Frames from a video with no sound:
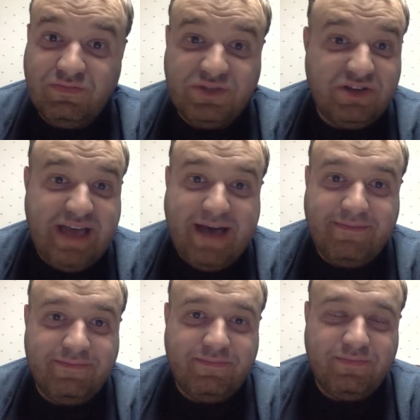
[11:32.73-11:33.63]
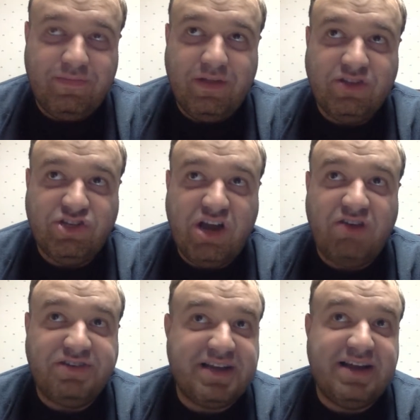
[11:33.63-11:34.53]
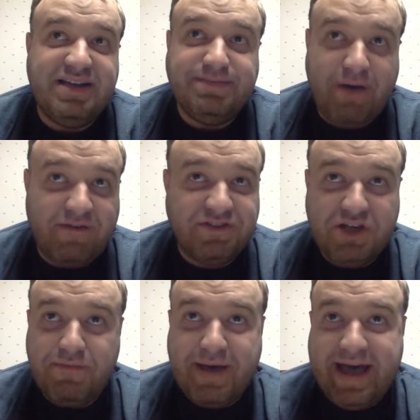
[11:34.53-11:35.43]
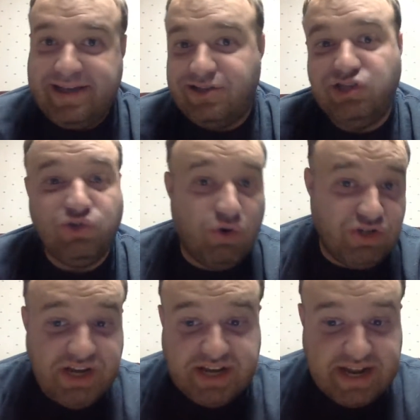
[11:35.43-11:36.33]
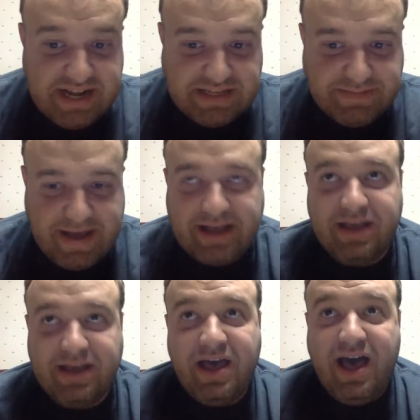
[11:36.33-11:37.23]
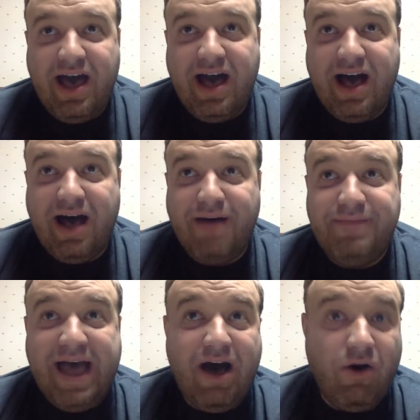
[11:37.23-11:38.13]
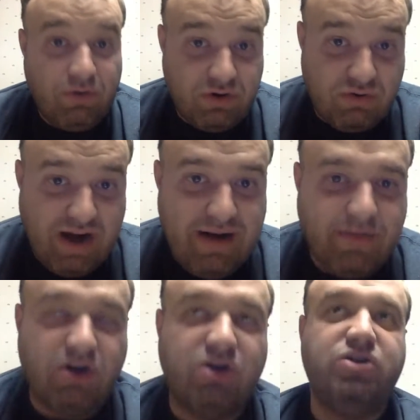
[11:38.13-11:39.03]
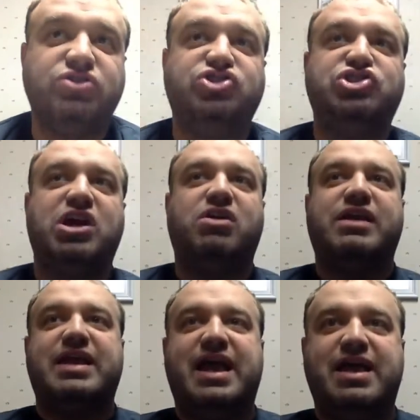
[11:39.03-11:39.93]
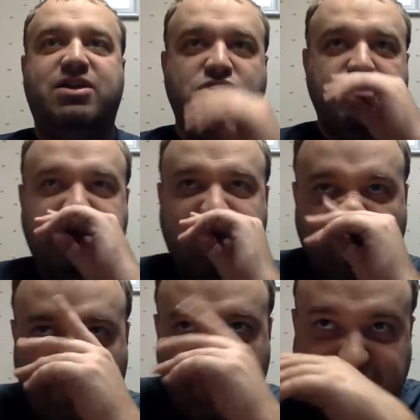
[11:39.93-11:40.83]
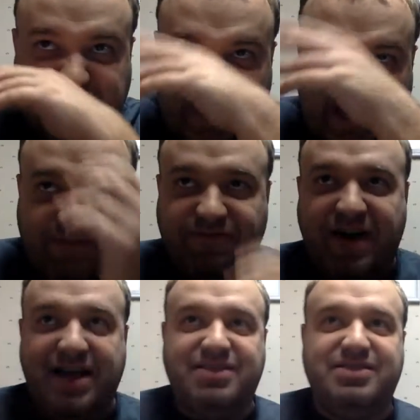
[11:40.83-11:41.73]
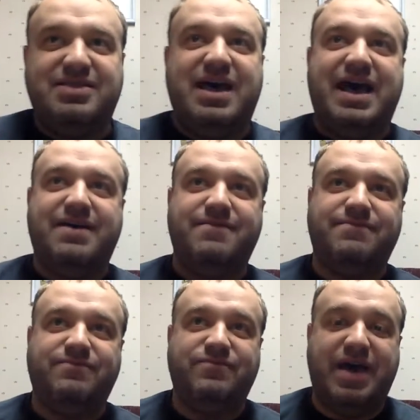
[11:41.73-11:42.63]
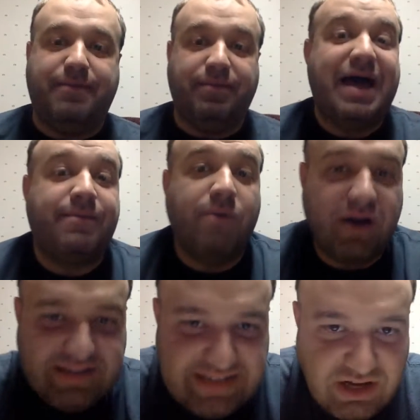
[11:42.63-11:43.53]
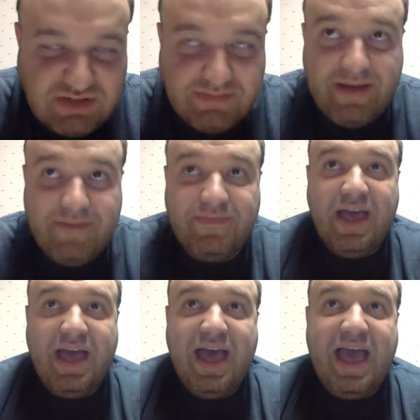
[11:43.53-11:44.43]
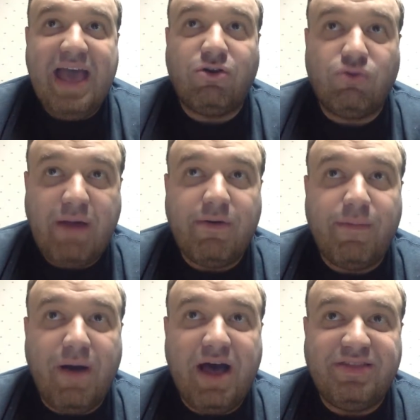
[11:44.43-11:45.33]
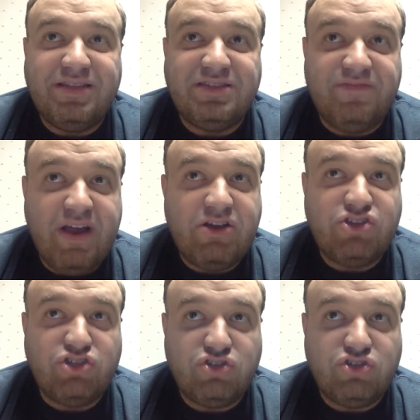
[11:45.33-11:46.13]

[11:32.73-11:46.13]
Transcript: so yeah, Jerry's got his buffer zone back. George didn't get his back. Now Kramer, Jerry, and Newman though, they did find that black market salesman. And Kramer bought this very